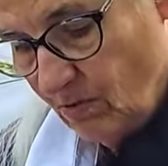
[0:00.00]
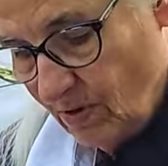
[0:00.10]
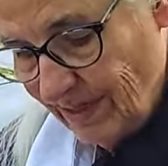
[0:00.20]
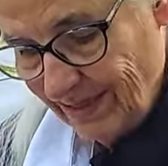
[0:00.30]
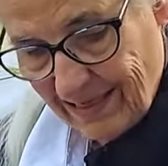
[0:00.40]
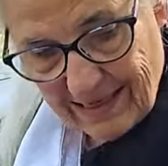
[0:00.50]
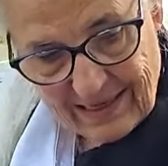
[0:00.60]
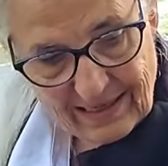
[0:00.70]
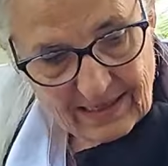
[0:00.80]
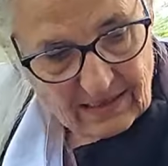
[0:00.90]
what the
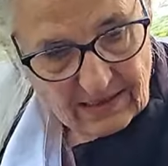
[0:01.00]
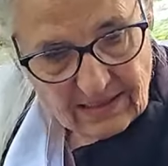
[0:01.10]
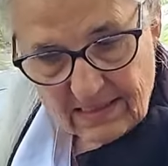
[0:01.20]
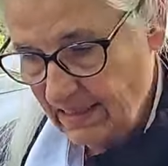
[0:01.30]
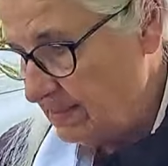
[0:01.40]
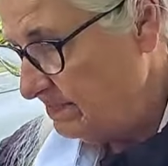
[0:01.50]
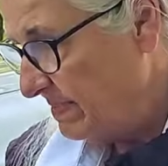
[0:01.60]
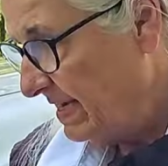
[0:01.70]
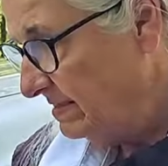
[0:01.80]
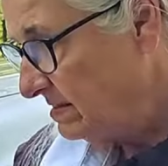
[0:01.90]
hell is this
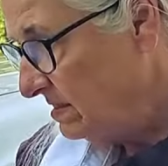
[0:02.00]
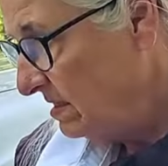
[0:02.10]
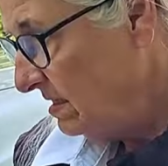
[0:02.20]
mess?